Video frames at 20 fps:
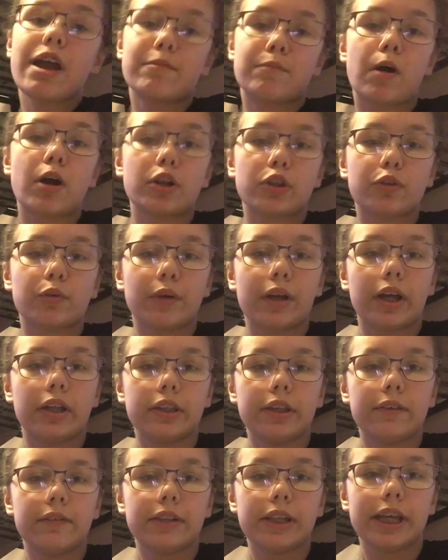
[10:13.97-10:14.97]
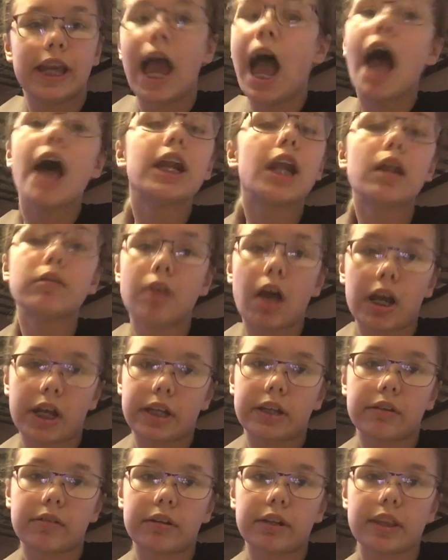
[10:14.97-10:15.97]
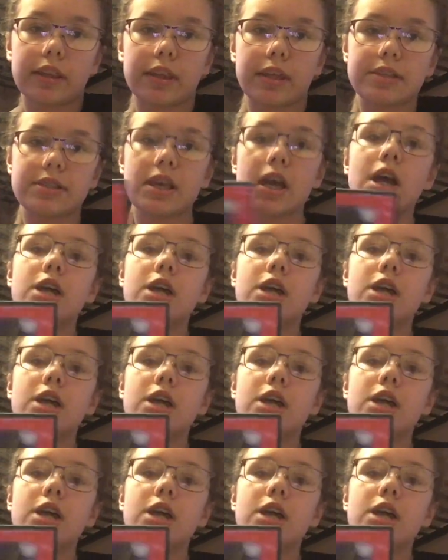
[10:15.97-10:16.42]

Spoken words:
I have part 3 on DVD, and I'm not getting rid of this.